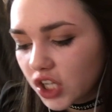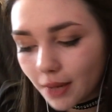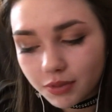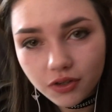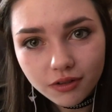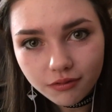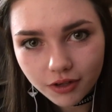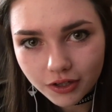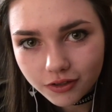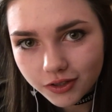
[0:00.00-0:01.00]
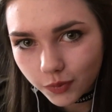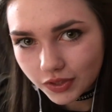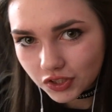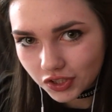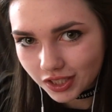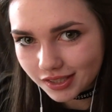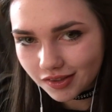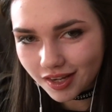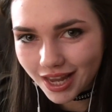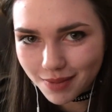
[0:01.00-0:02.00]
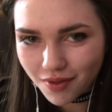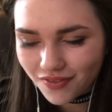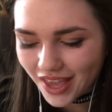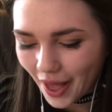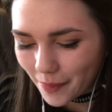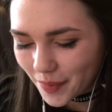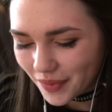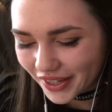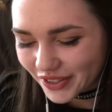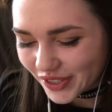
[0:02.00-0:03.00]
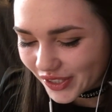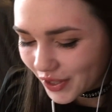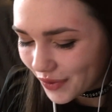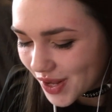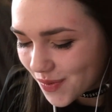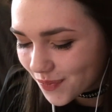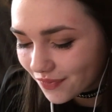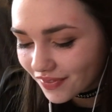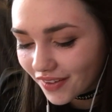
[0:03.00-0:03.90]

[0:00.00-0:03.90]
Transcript: Chapter and Verse, which is the name of the album that I just showed you.